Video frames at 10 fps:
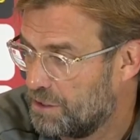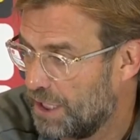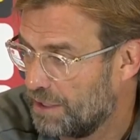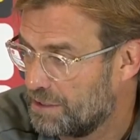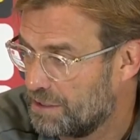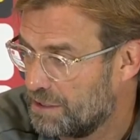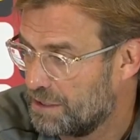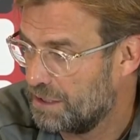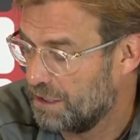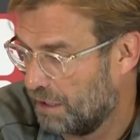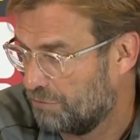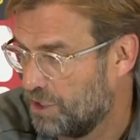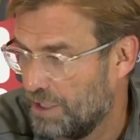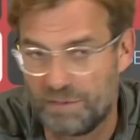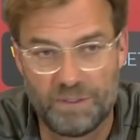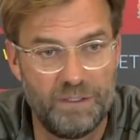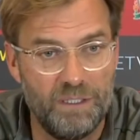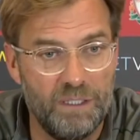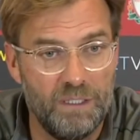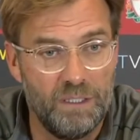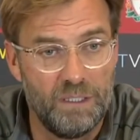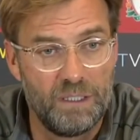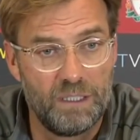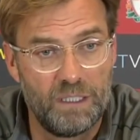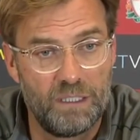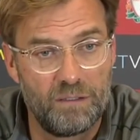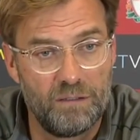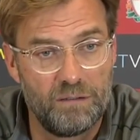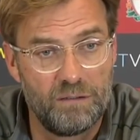Chelsea. Yeah, Chelsea when. Uh,